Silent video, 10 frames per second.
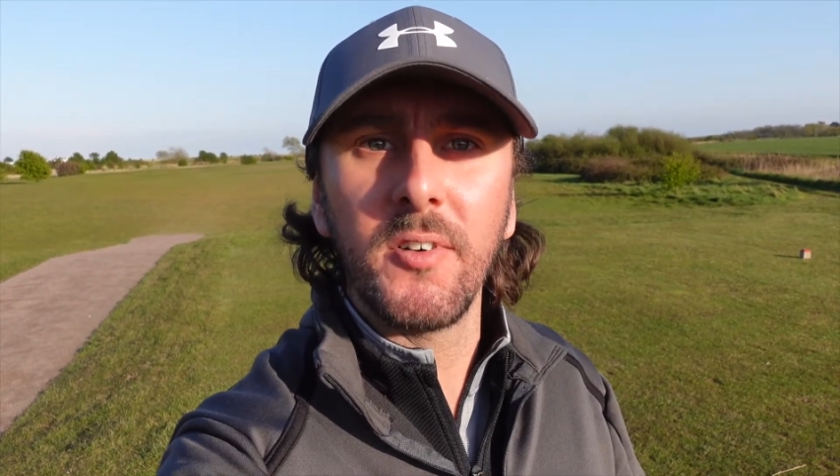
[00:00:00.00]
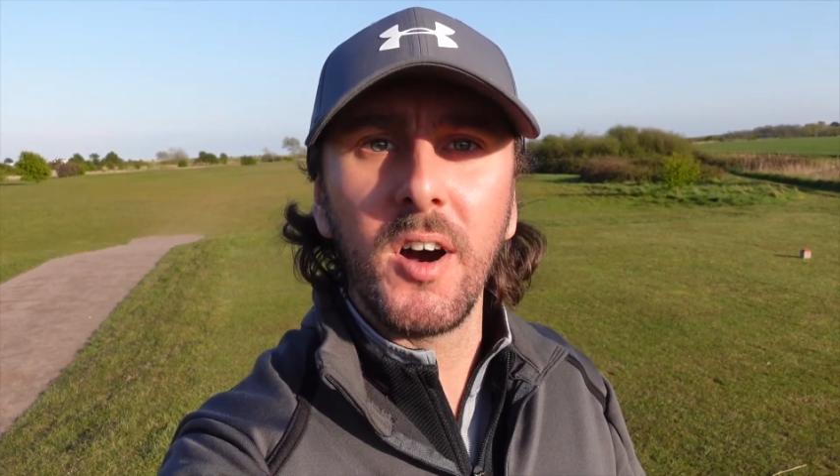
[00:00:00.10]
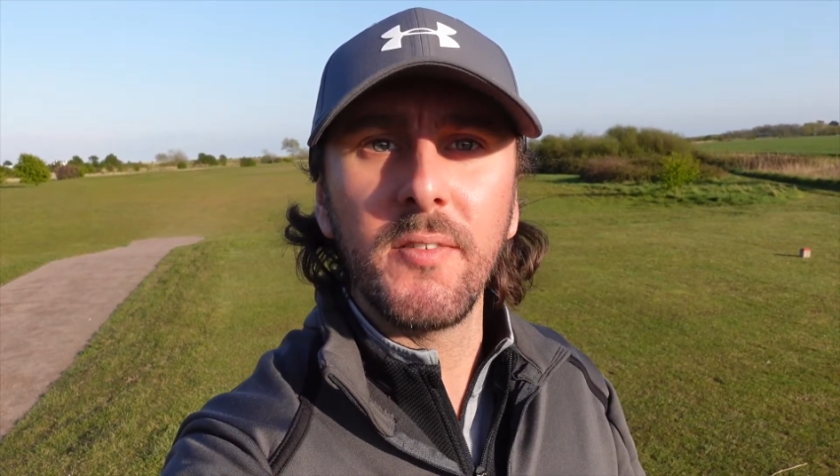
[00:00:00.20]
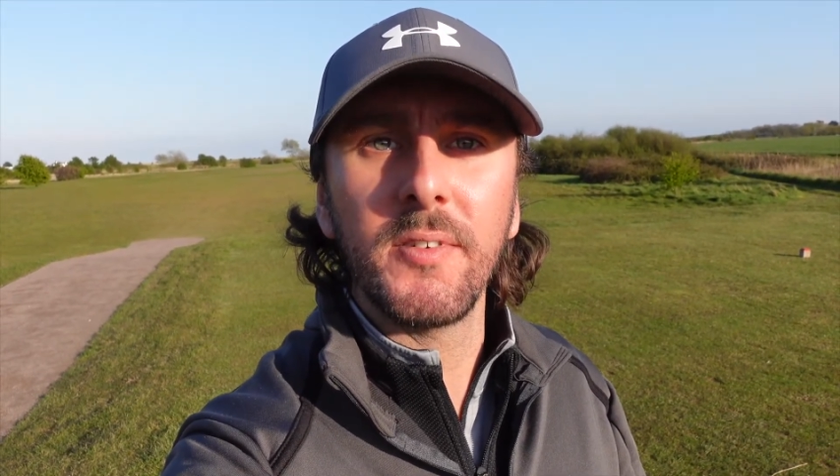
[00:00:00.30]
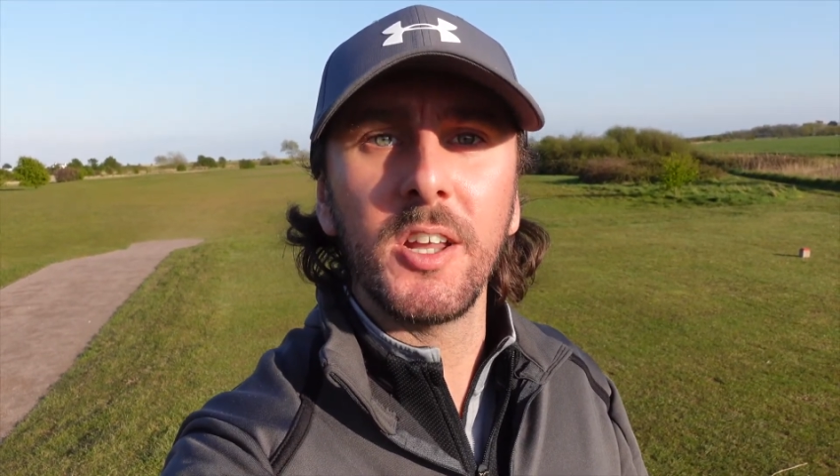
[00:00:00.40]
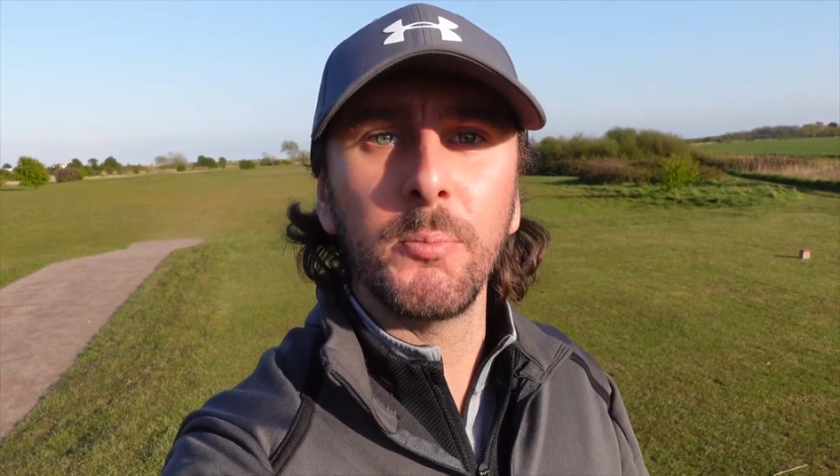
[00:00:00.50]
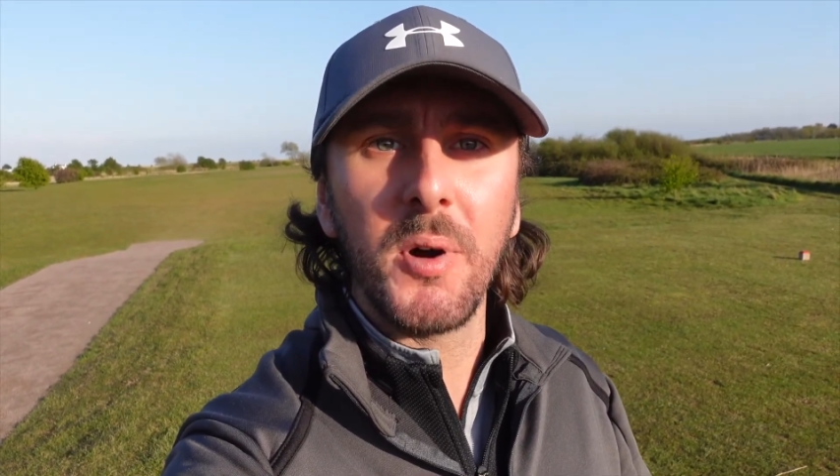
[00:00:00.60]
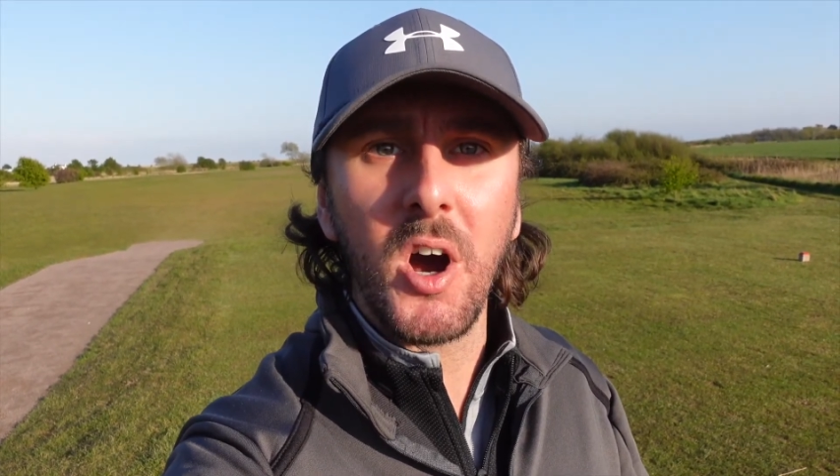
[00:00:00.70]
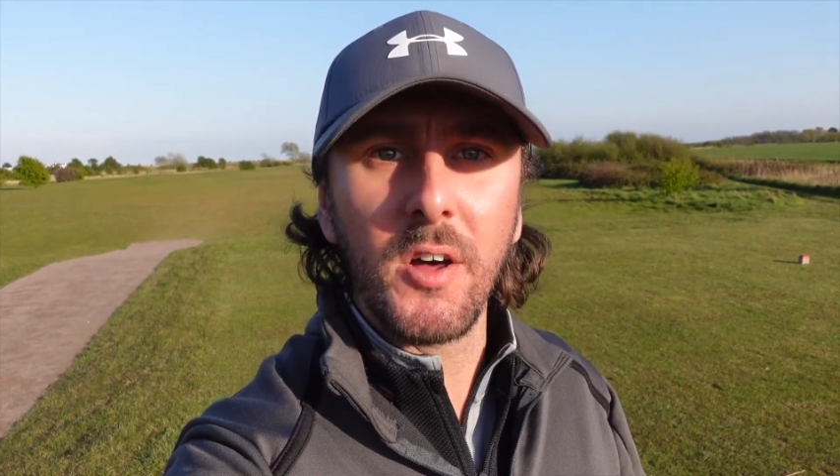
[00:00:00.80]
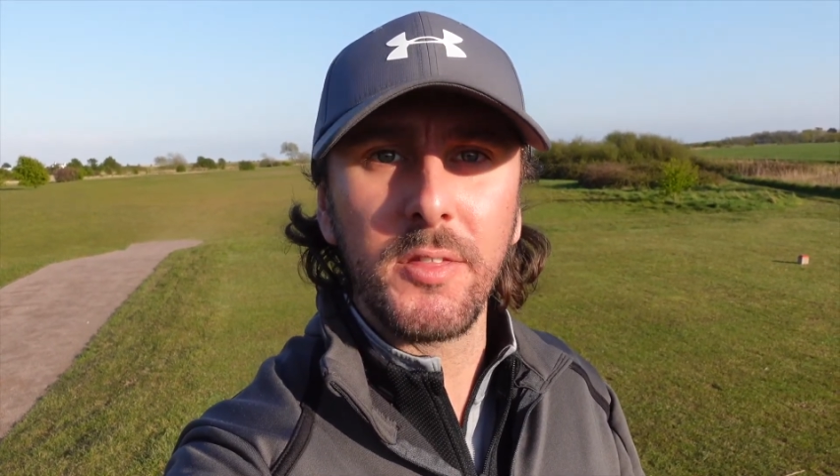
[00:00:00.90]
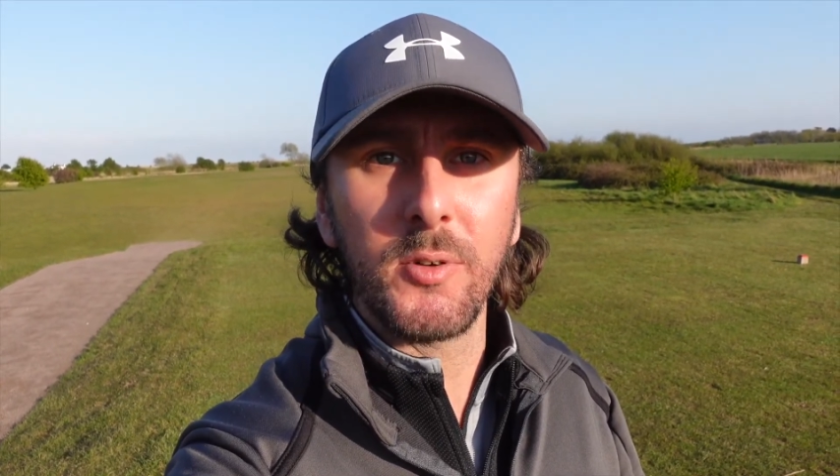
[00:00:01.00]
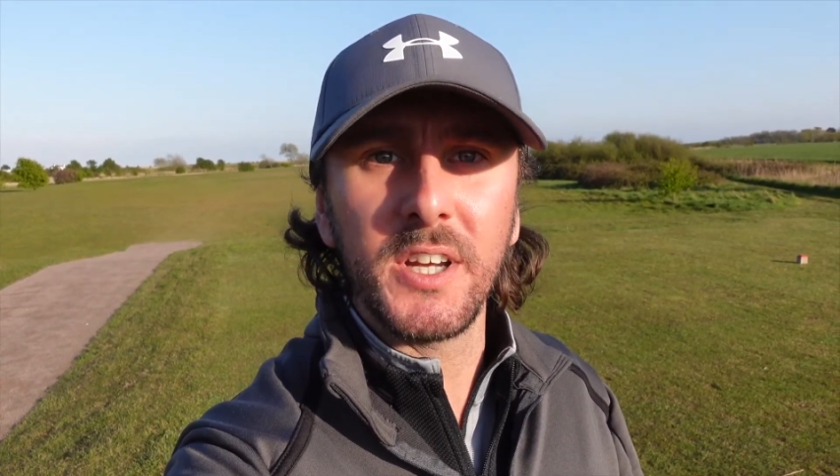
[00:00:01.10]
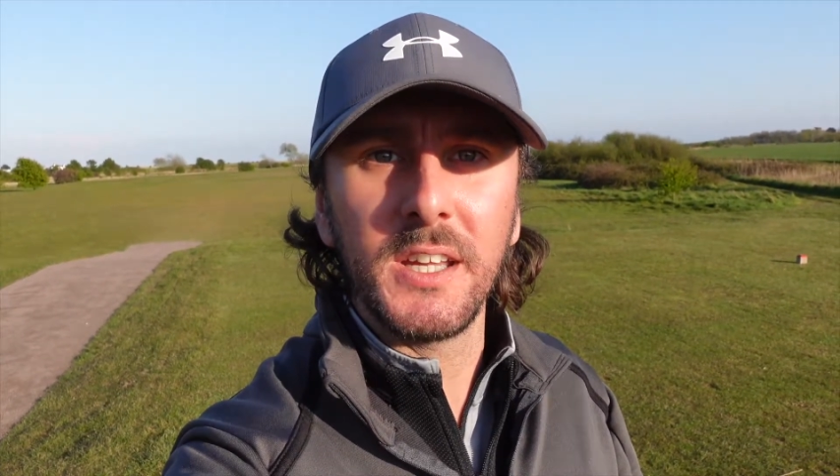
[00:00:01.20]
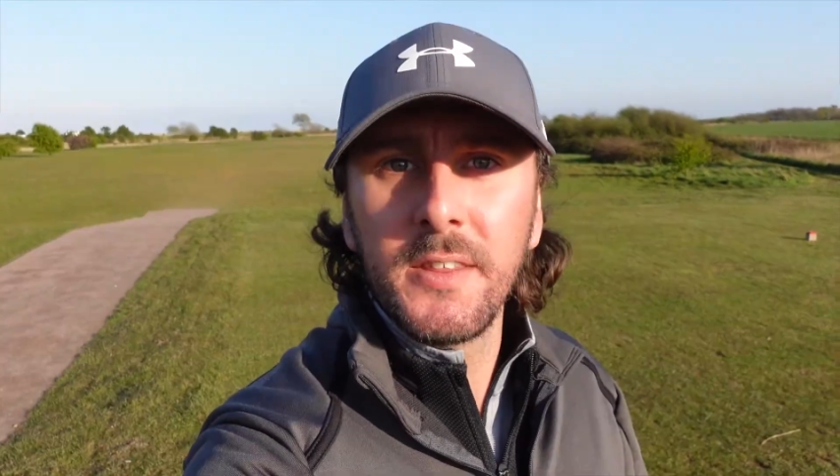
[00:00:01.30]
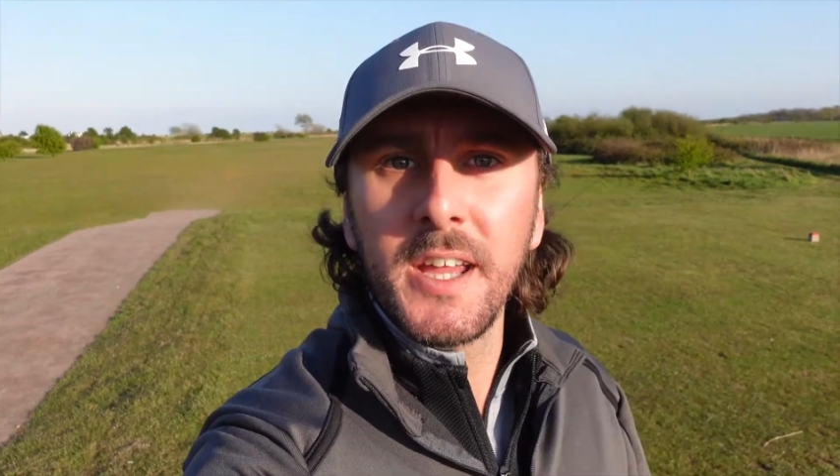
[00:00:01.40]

5 and par 3.